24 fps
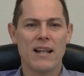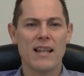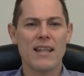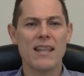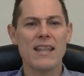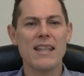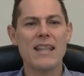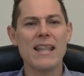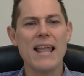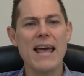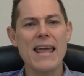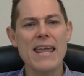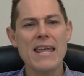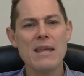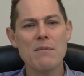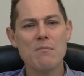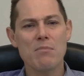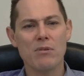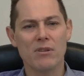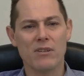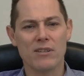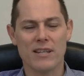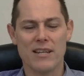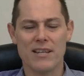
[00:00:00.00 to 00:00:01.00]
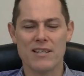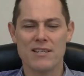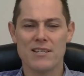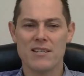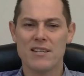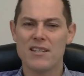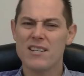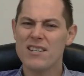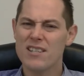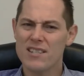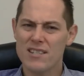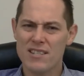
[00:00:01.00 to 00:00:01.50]
labelled as
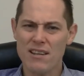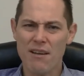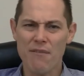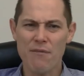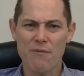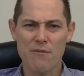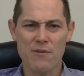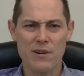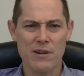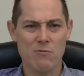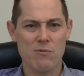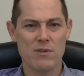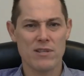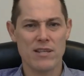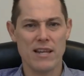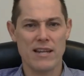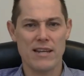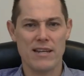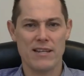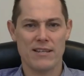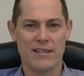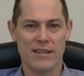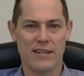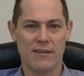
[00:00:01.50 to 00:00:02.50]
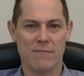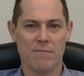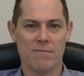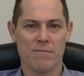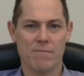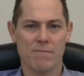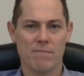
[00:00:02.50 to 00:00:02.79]
suffering with anything.